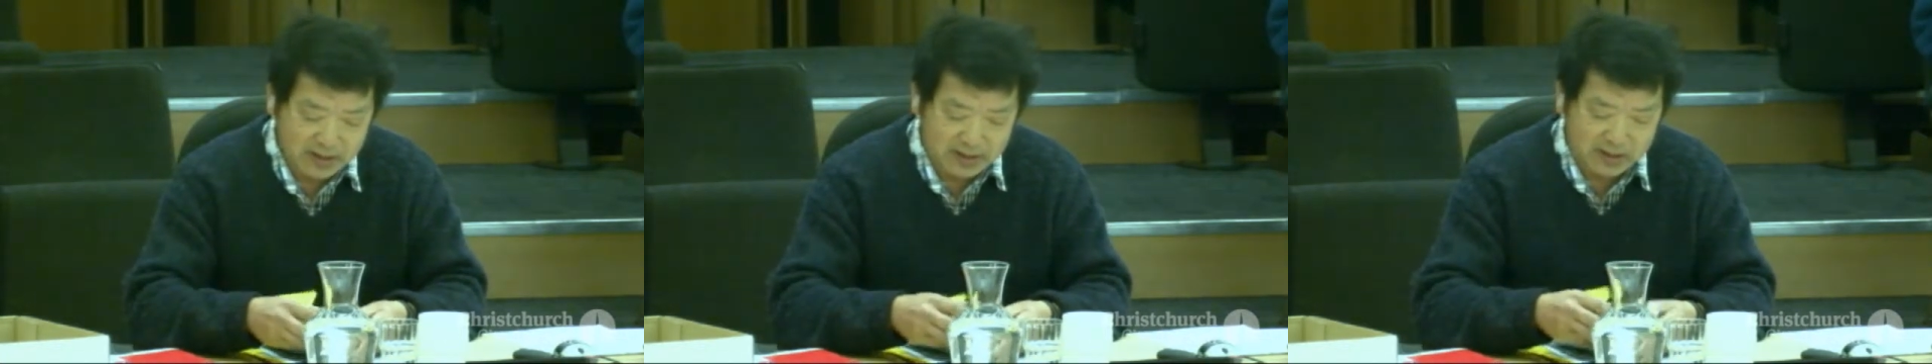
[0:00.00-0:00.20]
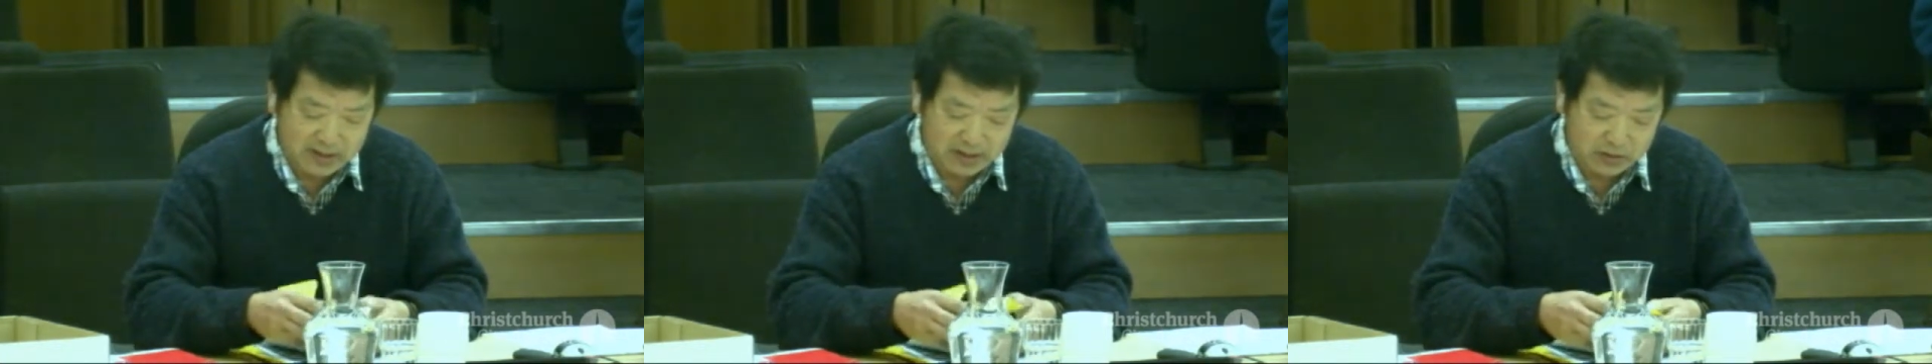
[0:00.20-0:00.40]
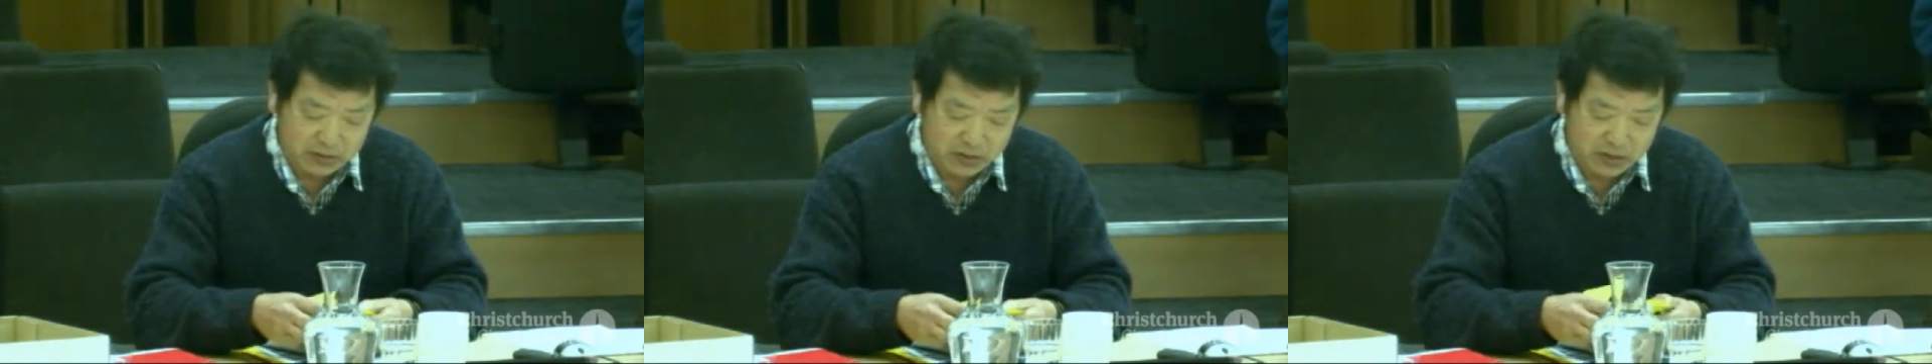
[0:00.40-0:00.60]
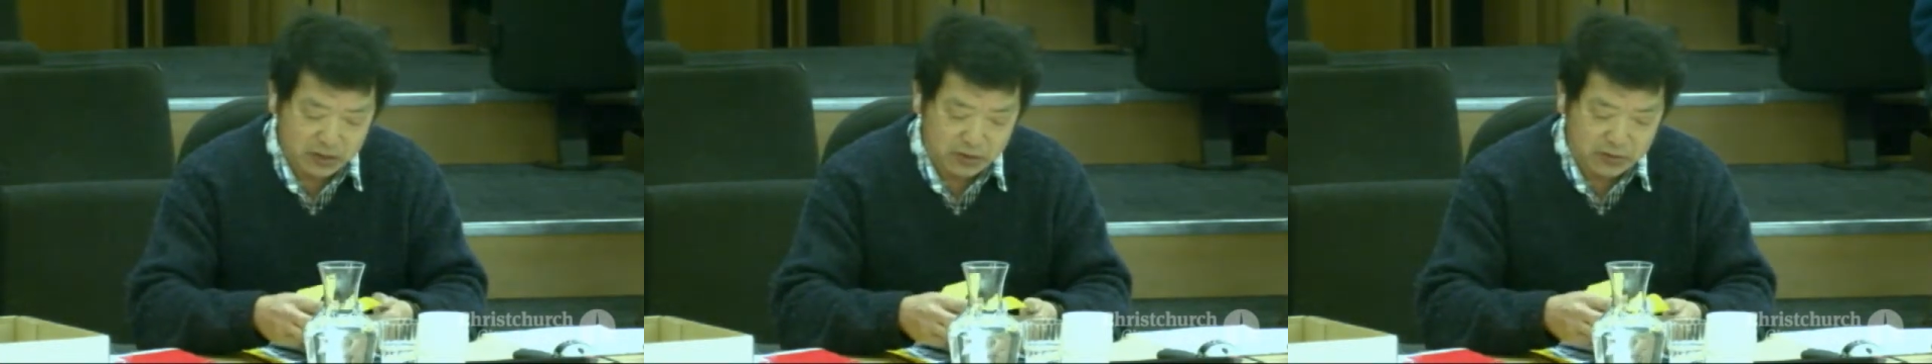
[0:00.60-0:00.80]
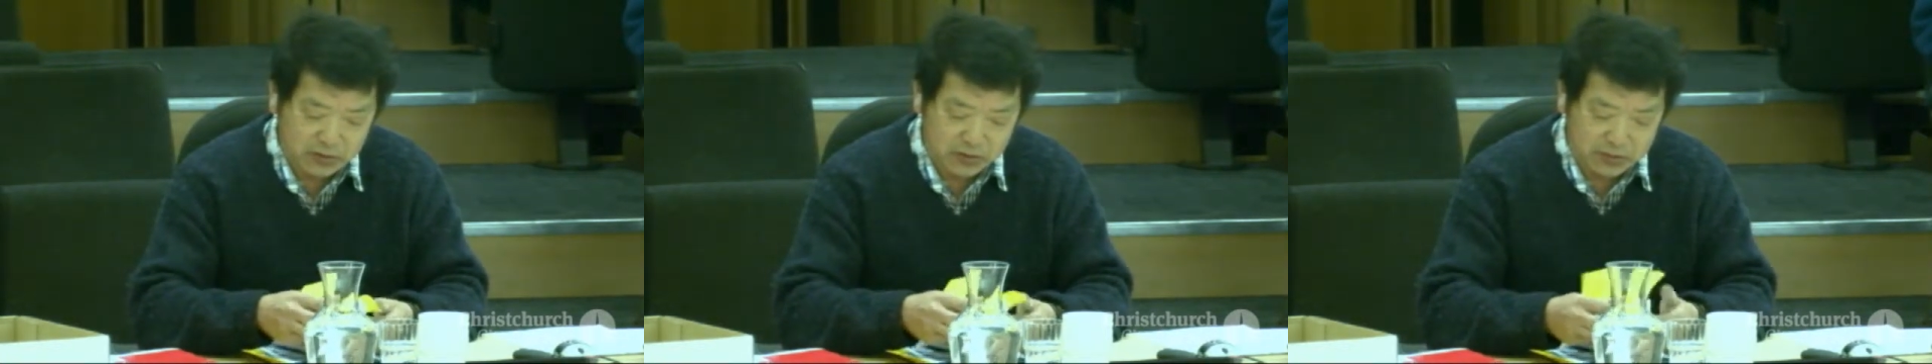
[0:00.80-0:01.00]
And it'll
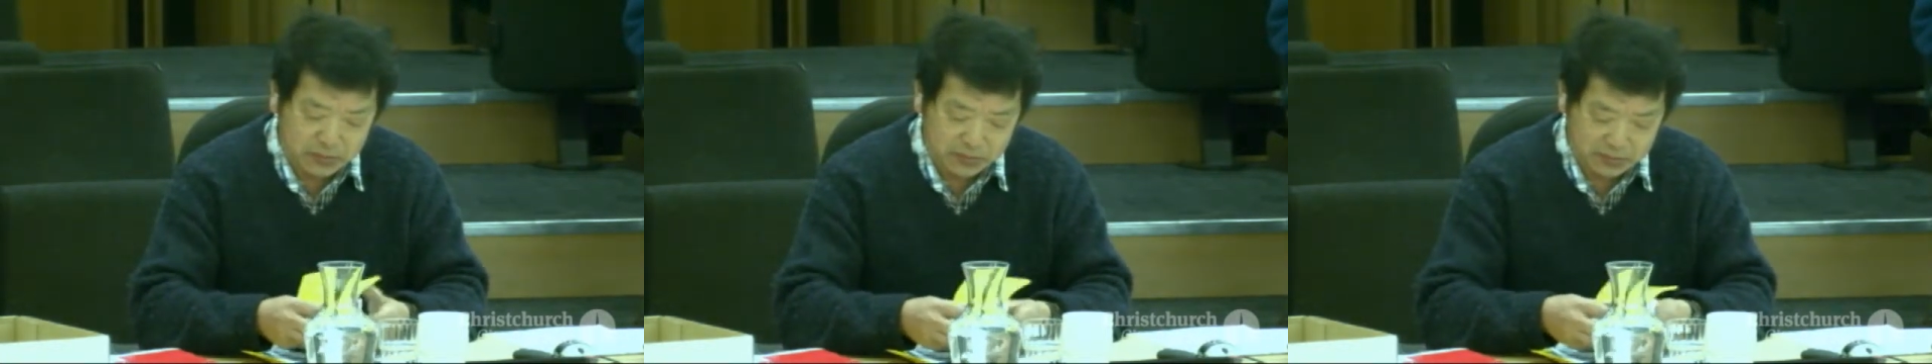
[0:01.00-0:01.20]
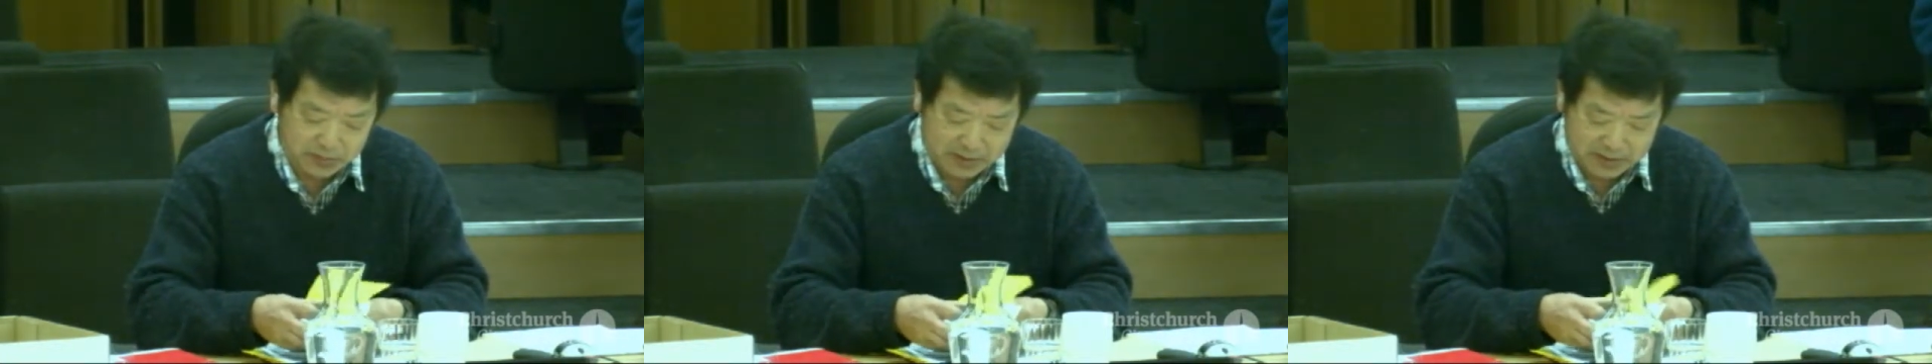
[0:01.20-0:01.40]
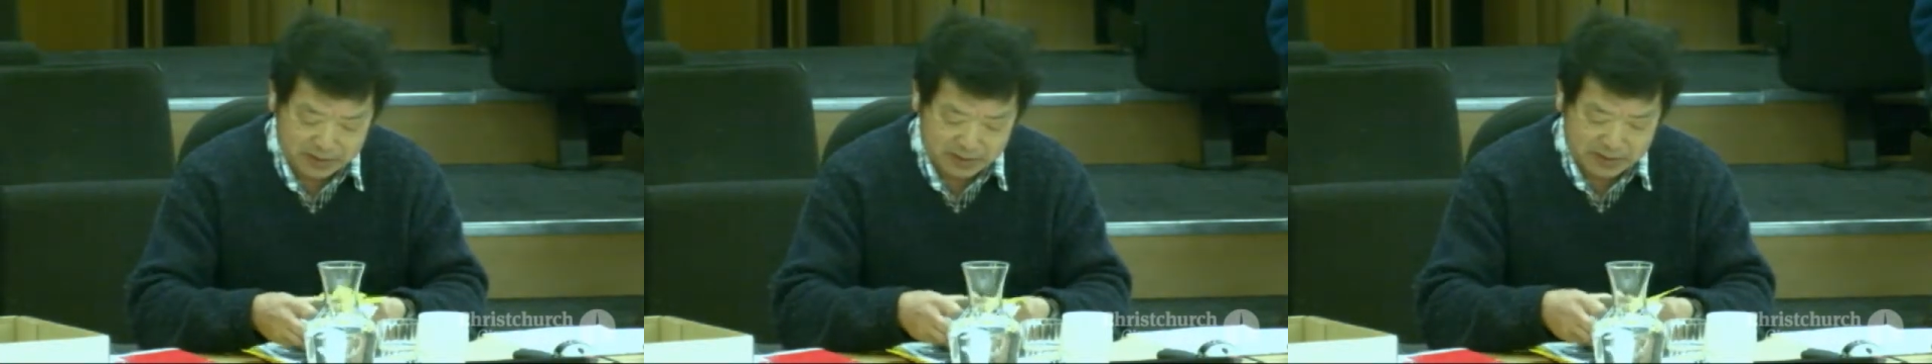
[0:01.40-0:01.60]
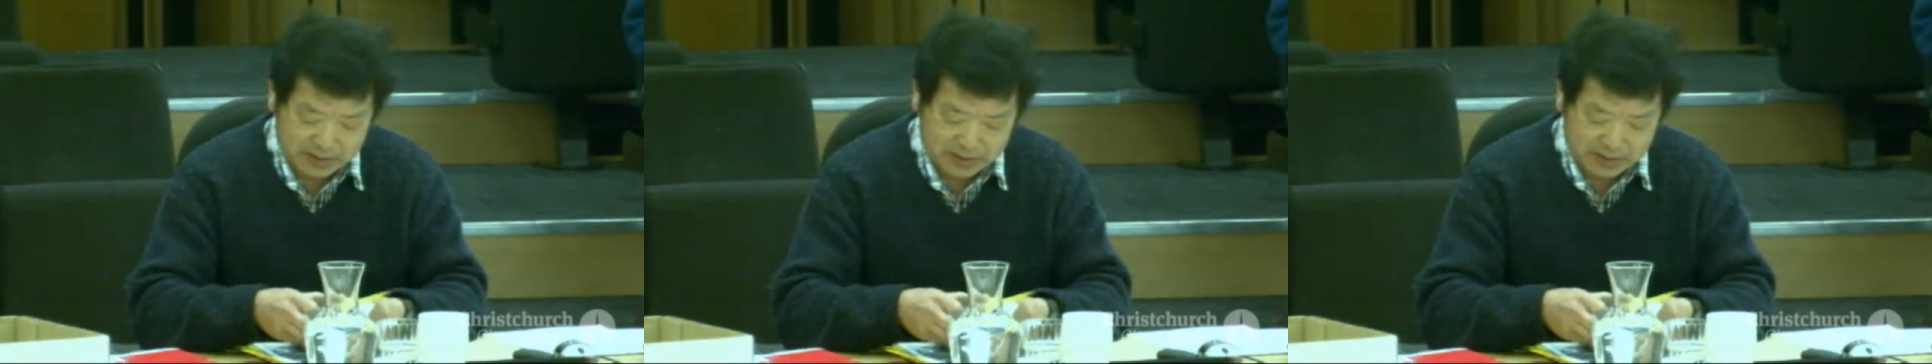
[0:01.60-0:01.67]
show you that